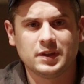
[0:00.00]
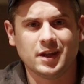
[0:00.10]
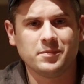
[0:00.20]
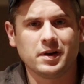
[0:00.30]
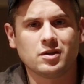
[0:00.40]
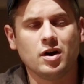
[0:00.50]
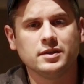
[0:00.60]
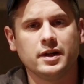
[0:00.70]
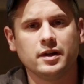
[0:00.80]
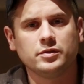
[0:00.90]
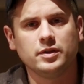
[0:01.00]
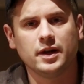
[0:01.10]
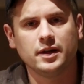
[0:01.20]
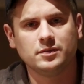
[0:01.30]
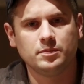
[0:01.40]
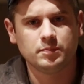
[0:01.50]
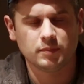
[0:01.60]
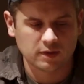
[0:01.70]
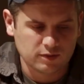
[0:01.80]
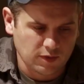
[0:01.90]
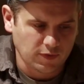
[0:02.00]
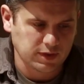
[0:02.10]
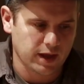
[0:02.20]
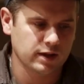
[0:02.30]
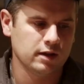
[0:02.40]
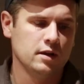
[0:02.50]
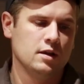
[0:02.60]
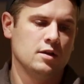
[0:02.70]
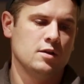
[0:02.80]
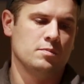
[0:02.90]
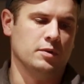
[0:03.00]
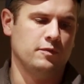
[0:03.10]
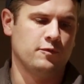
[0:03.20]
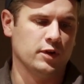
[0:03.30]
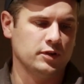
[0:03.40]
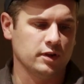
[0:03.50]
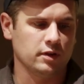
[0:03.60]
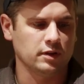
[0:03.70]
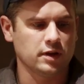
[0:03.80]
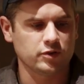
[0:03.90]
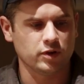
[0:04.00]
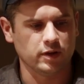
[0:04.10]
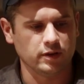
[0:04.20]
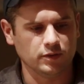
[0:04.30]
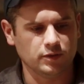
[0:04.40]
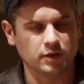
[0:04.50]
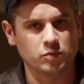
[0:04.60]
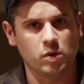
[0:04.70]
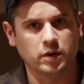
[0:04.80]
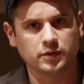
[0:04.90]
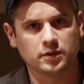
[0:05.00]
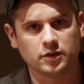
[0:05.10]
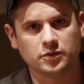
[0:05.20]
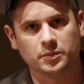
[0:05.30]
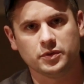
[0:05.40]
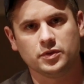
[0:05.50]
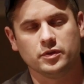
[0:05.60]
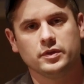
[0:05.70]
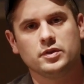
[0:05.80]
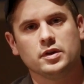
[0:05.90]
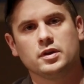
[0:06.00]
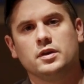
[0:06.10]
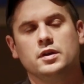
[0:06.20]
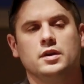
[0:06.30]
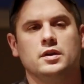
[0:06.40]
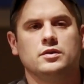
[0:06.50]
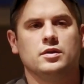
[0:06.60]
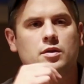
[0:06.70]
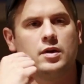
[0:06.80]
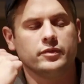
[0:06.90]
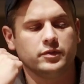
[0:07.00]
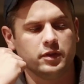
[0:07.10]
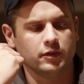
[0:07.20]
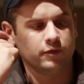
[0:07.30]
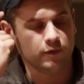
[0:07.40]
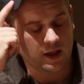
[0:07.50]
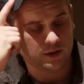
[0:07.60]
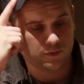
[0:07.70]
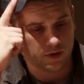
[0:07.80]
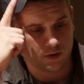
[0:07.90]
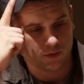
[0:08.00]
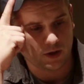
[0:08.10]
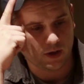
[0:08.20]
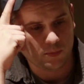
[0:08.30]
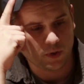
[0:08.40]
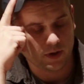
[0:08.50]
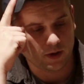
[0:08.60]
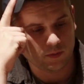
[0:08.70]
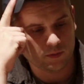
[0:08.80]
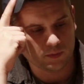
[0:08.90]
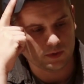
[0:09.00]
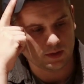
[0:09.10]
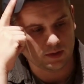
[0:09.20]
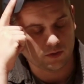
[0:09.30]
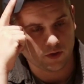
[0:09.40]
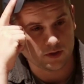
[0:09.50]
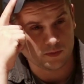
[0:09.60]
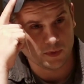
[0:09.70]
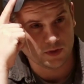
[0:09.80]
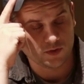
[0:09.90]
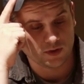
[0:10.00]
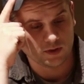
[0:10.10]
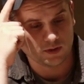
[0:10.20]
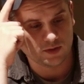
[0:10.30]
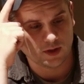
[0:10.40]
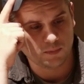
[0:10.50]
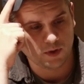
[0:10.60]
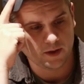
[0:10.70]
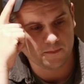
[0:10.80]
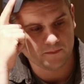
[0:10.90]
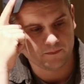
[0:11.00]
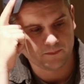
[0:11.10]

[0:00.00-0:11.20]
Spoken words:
getting better content out to you guys and stuff like that. But first thing I'm going to touch on is Z1's customer service here. So after the last video that I put out with the transmission skid plate,